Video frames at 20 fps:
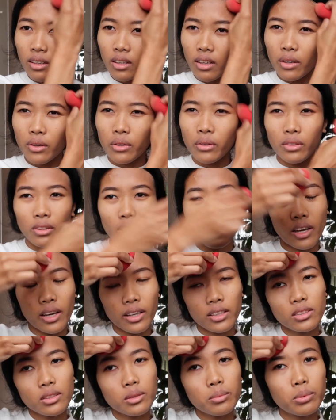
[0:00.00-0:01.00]
I don't
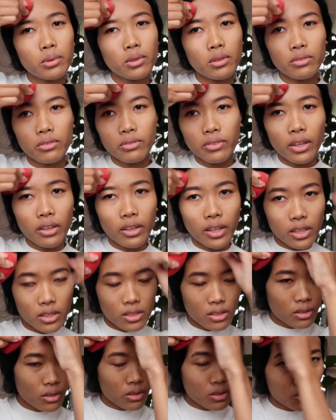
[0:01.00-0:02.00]
like to put
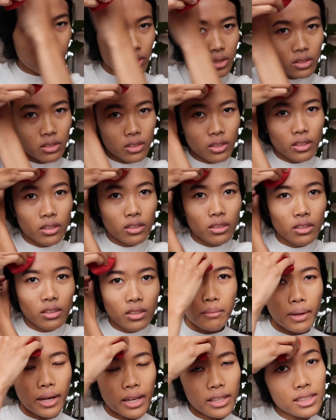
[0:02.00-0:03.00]
foundation on usually.
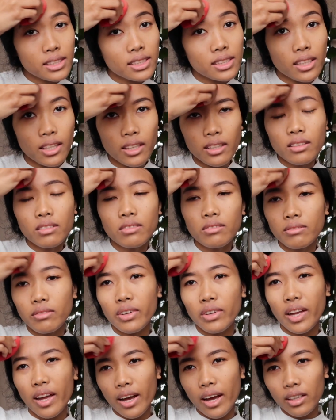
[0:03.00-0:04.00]
My skin
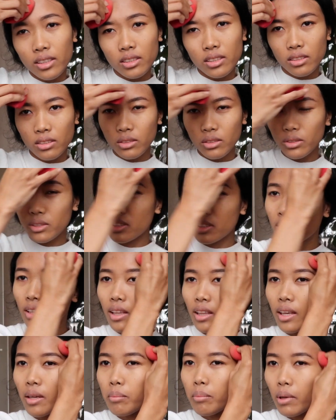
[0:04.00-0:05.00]
reacts to
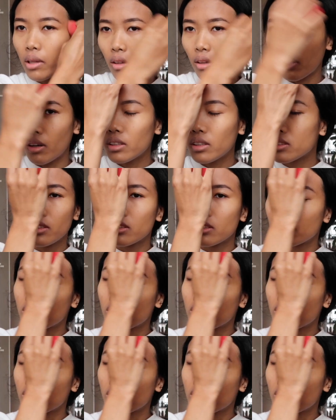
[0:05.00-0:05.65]
sleep a lot.